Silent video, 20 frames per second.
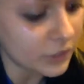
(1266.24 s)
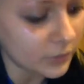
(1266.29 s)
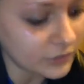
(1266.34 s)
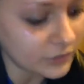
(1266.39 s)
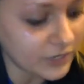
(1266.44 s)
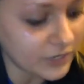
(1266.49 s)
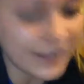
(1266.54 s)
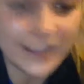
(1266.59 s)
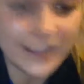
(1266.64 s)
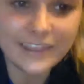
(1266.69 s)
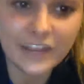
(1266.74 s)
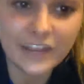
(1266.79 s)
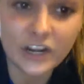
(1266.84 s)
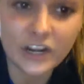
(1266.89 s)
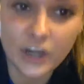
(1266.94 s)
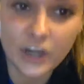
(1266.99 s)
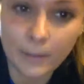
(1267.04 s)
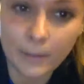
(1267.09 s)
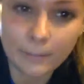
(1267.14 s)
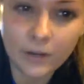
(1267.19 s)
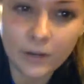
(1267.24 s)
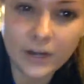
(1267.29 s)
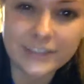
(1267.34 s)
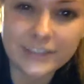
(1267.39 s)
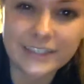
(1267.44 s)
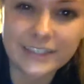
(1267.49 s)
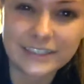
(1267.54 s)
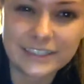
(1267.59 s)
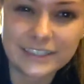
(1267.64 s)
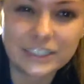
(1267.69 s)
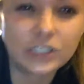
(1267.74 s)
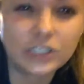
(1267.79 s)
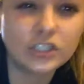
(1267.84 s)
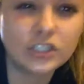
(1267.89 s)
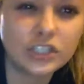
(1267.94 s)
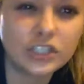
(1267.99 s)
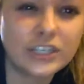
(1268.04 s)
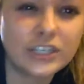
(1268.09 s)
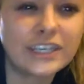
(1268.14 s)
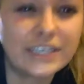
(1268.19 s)
try to get their number because it's
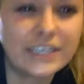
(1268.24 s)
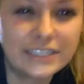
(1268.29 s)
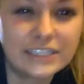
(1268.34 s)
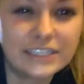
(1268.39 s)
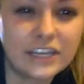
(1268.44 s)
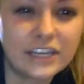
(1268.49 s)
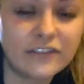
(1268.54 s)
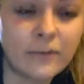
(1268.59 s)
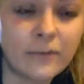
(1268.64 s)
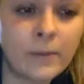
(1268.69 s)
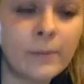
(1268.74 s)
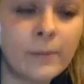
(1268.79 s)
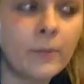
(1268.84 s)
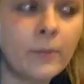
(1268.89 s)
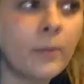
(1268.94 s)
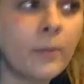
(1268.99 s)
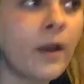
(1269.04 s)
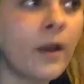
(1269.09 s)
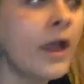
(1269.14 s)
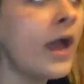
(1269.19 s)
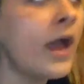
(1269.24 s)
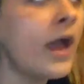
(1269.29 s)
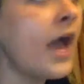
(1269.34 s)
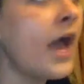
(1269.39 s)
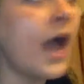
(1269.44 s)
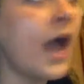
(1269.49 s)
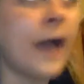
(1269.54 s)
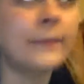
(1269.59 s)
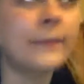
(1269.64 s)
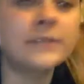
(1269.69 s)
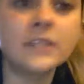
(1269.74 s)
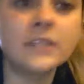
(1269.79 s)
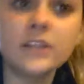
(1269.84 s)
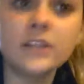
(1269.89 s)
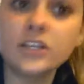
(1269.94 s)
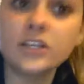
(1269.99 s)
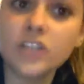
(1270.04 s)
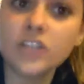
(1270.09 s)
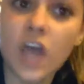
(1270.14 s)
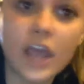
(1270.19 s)
usually easier for people. But I'm sitting
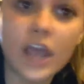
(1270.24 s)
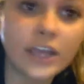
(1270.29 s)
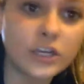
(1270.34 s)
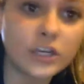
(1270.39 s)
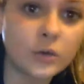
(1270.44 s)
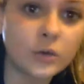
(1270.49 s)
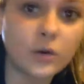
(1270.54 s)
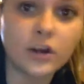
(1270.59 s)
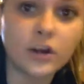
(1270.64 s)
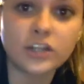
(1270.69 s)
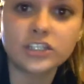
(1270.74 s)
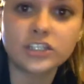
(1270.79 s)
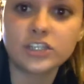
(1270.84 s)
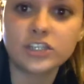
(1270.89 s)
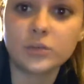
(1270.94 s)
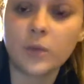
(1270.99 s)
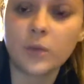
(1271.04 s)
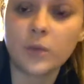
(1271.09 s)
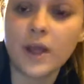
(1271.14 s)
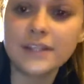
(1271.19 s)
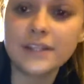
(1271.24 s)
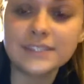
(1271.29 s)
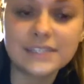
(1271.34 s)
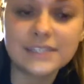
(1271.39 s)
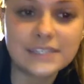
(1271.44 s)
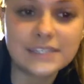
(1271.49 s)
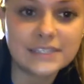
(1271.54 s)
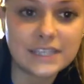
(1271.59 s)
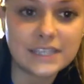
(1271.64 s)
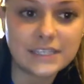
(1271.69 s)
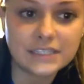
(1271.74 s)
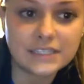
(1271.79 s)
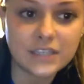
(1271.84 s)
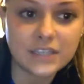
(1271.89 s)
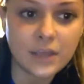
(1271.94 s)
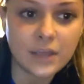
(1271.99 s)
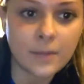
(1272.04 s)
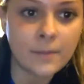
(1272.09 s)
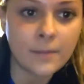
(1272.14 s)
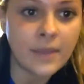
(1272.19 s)
there talking to her. She wants the
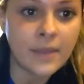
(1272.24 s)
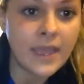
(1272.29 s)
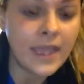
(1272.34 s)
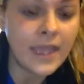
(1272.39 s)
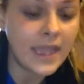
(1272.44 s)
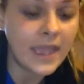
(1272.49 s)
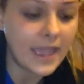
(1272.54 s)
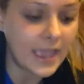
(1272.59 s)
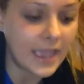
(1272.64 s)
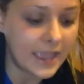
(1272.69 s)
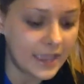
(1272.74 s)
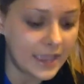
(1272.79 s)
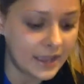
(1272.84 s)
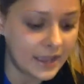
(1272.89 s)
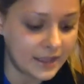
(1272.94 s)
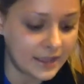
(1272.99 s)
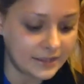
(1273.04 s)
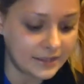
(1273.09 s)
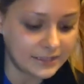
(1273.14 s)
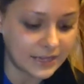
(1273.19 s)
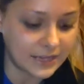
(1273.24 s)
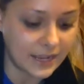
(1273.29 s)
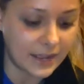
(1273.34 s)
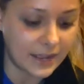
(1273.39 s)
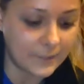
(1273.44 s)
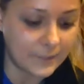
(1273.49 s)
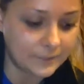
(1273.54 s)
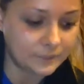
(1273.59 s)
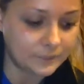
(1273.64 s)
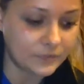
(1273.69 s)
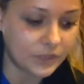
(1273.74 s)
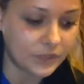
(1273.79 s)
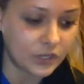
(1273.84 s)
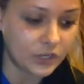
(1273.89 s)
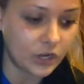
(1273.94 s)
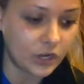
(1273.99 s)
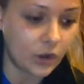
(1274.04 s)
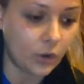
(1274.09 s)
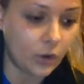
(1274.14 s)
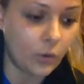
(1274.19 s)
system, and
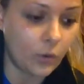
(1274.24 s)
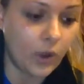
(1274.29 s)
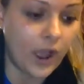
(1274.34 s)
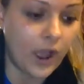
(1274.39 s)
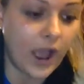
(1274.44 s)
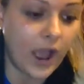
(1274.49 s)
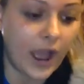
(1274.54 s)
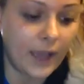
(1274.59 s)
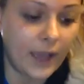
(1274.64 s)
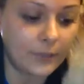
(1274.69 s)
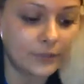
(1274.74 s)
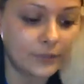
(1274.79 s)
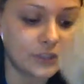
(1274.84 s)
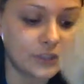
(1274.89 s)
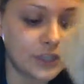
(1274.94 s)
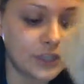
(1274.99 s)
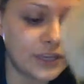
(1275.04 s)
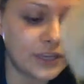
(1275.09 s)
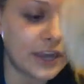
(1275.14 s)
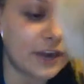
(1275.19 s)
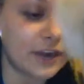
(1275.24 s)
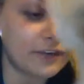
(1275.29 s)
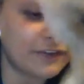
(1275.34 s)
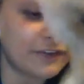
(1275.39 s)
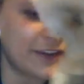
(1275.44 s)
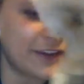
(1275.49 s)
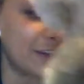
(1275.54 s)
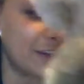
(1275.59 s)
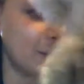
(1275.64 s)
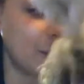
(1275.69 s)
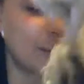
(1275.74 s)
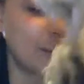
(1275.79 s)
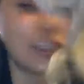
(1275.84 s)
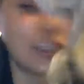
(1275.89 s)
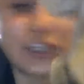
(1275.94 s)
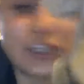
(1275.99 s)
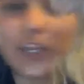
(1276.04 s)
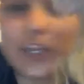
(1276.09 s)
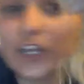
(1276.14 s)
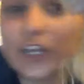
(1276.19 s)
I was looking at her Facebook. She
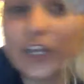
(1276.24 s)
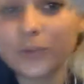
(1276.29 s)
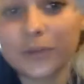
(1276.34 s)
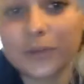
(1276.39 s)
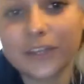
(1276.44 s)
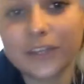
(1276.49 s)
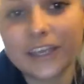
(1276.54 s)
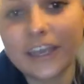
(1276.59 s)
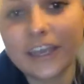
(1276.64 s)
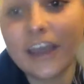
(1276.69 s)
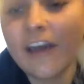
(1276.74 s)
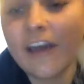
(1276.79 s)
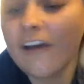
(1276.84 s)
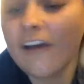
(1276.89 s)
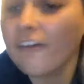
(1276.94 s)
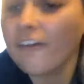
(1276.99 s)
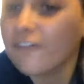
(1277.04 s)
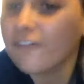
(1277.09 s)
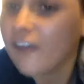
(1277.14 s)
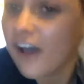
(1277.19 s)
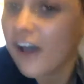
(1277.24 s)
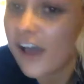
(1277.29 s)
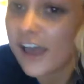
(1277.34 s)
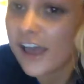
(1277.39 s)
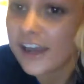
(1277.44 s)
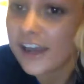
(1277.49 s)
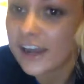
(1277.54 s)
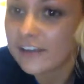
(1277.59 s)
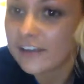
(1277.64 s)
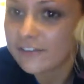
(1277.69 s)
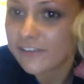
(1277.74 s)
looks really fun and